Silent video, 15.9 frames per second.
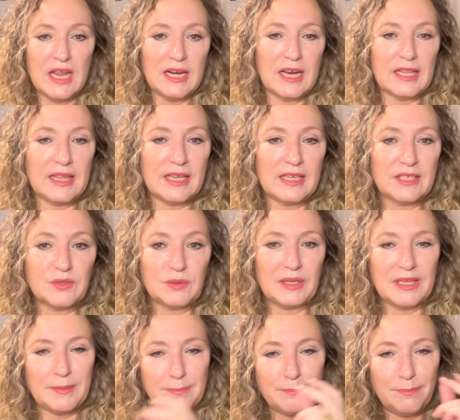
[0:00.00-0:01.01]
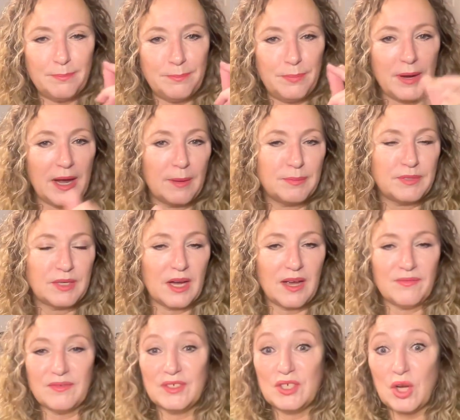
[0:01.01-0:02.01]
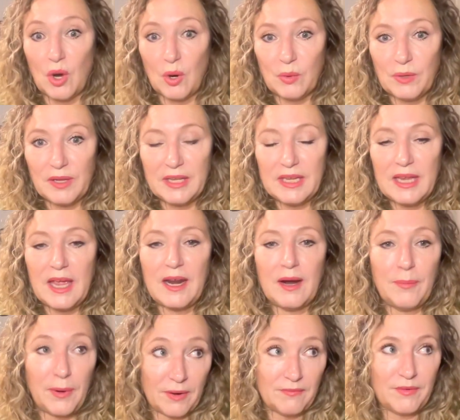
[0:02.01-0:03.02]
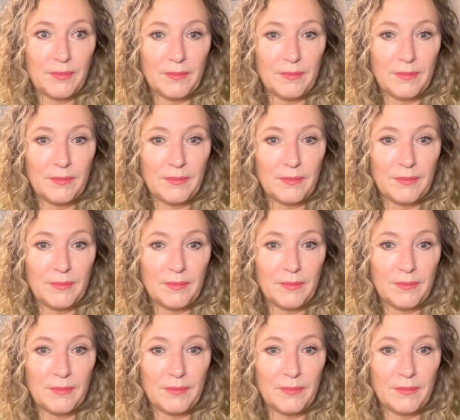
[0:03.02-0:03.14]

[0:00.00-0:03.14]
nothing has really popped off totally yet, apart